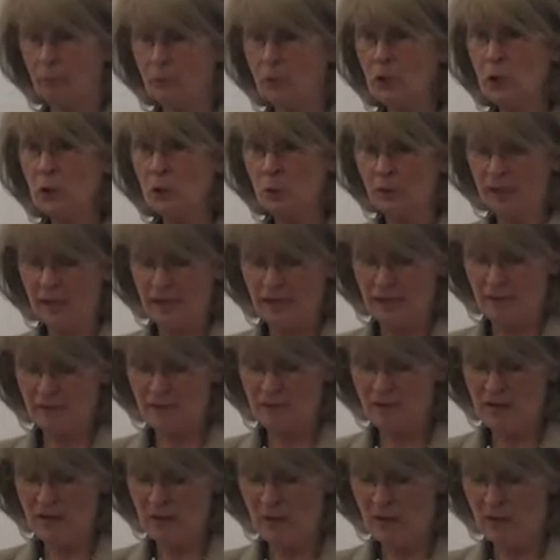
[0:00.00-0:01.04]
UK
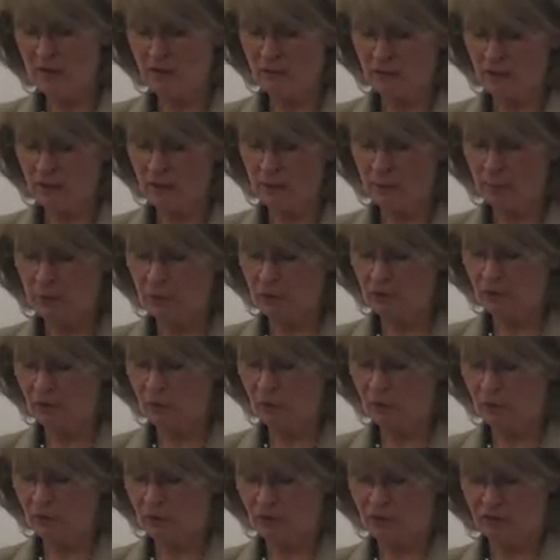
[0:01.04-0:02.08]
very firmly
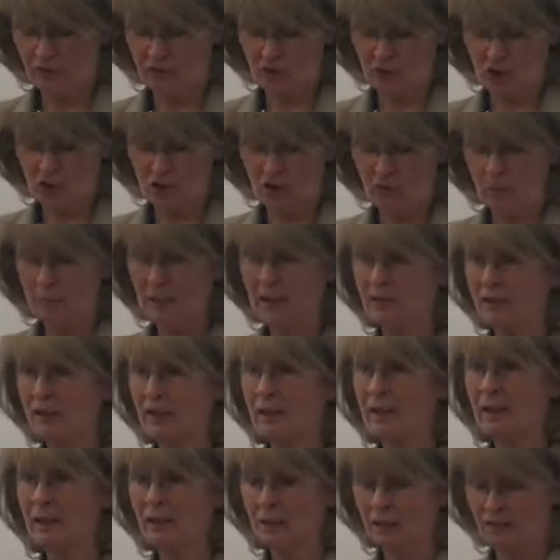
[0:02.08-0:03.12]
took the decision to
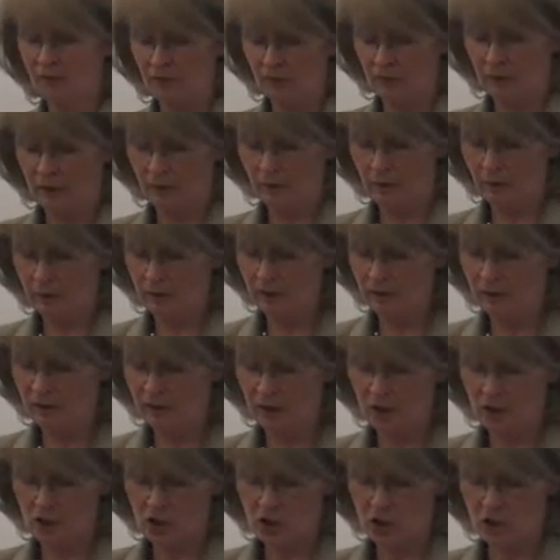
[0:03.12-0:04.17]
medicalise heroin
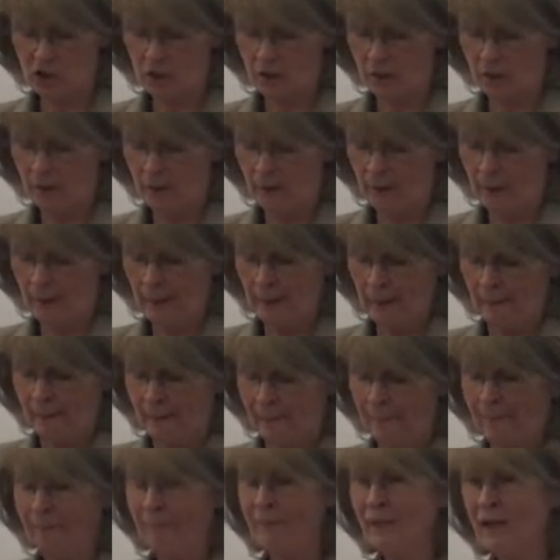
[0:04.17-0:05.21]
addiction.
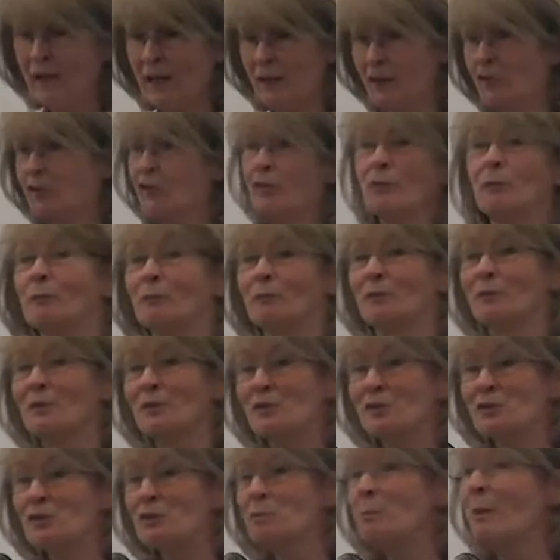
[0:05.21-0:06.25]
And this
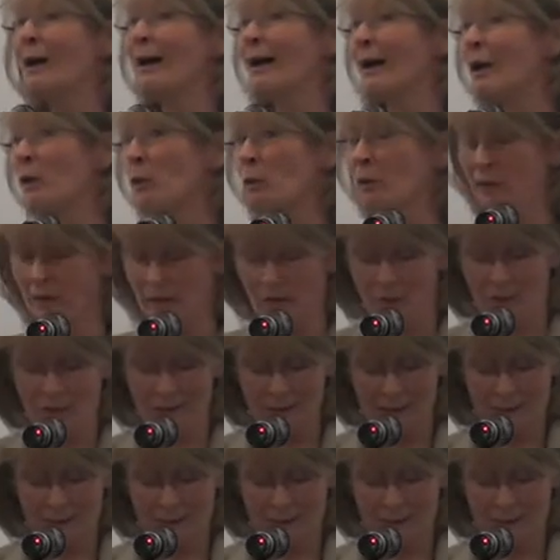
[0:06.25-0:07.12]
is my own theory.